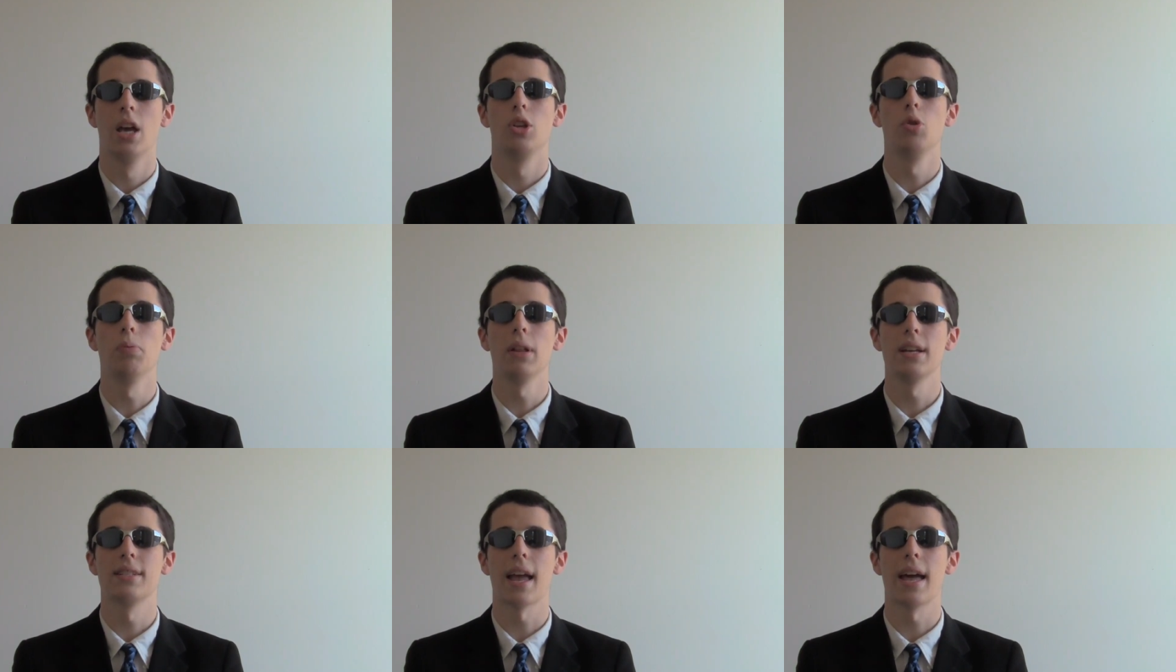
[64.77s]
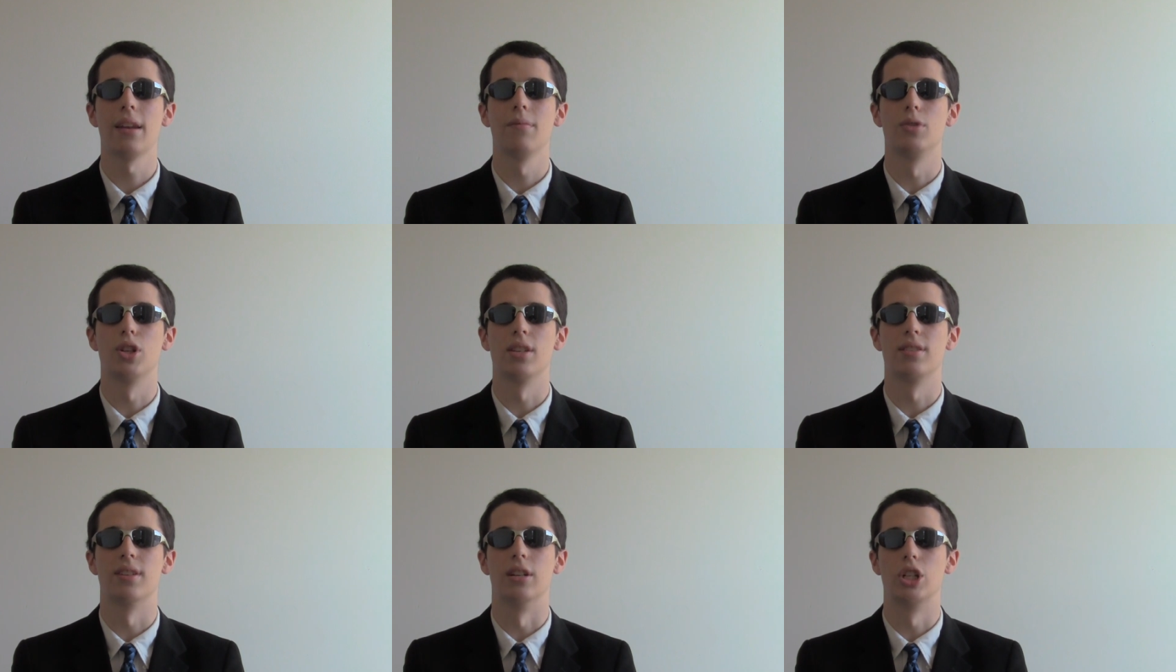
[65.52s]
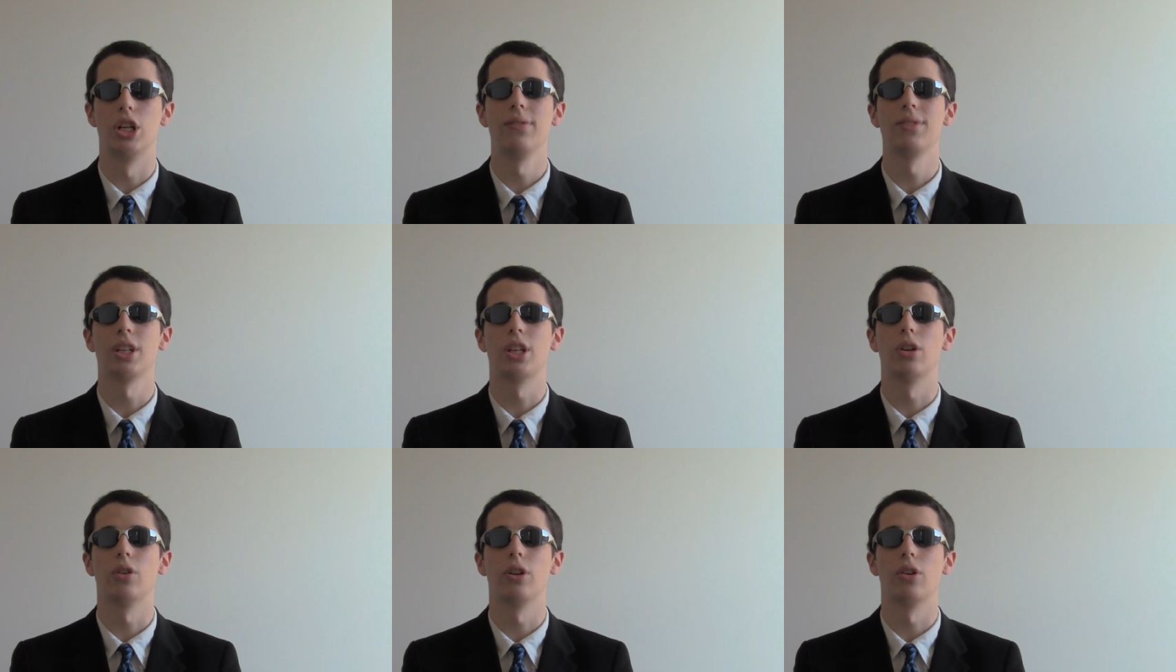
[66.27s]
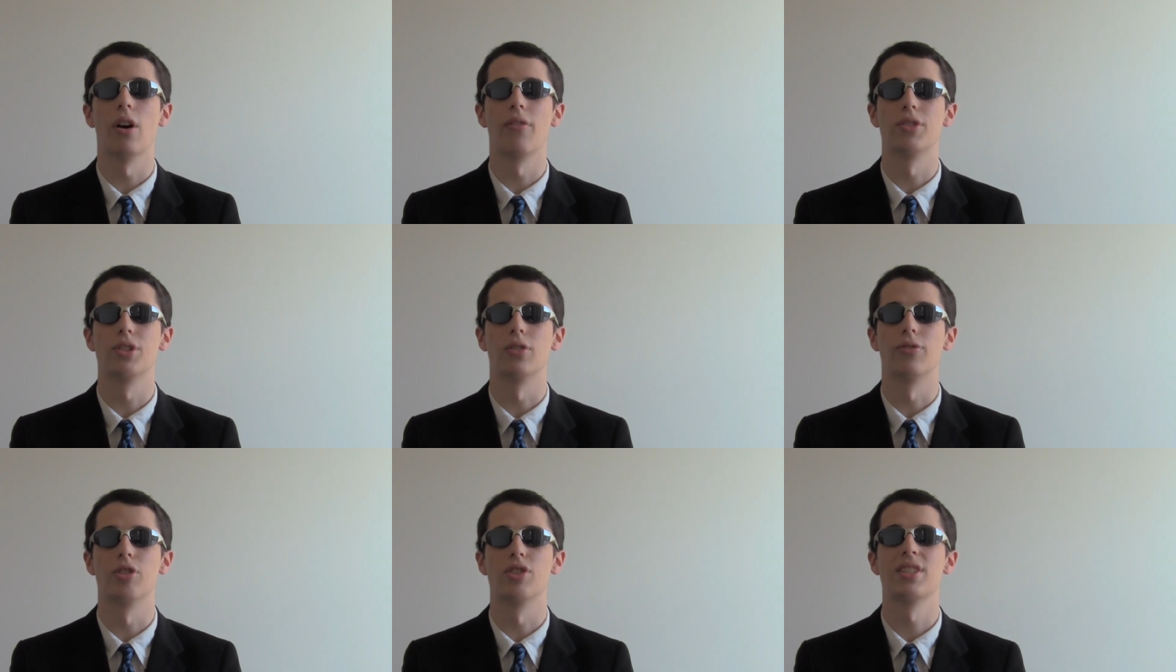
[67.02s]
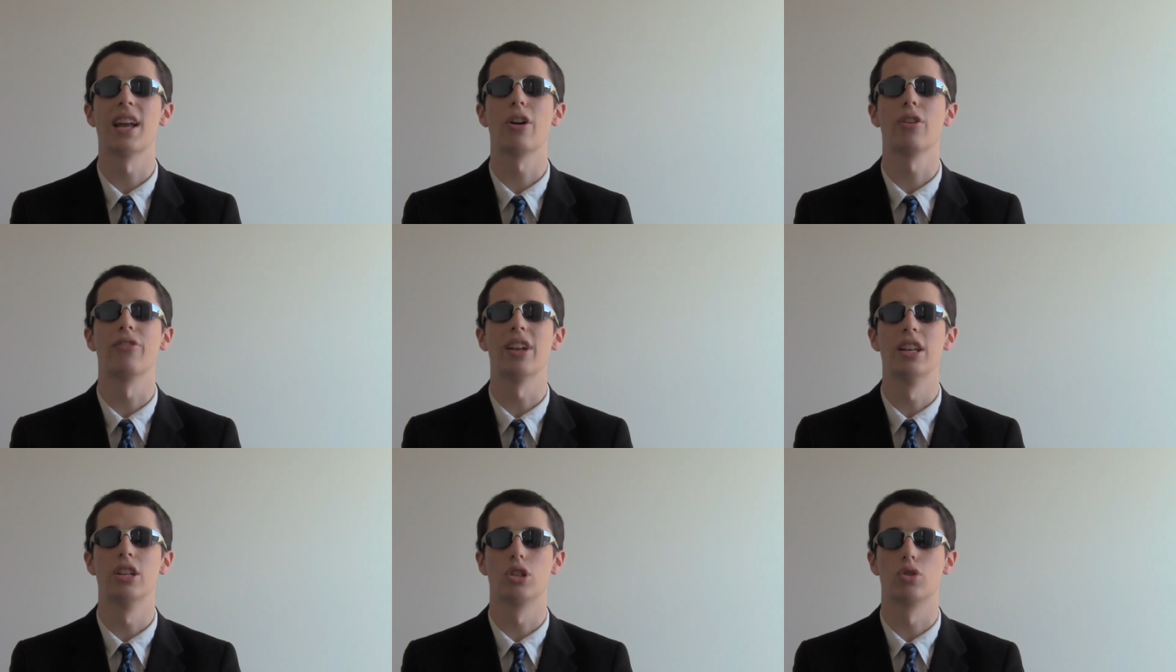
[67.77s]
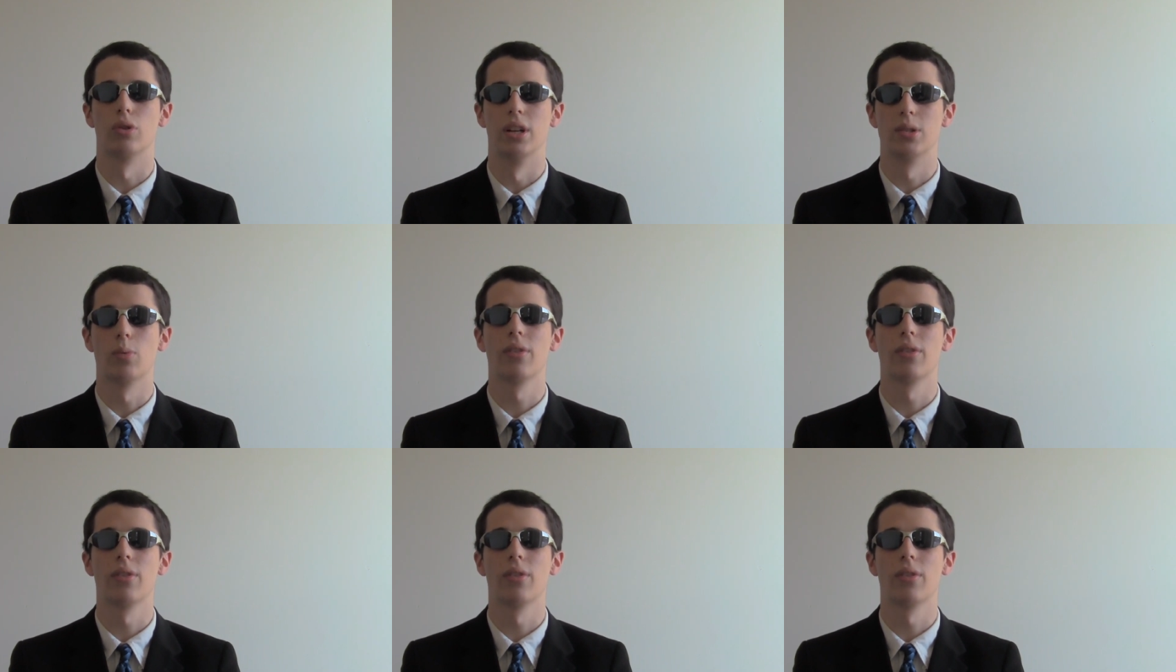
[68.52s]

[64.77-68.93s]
You play as Adam Jensen, Chief Security Officer for Seraph Industries,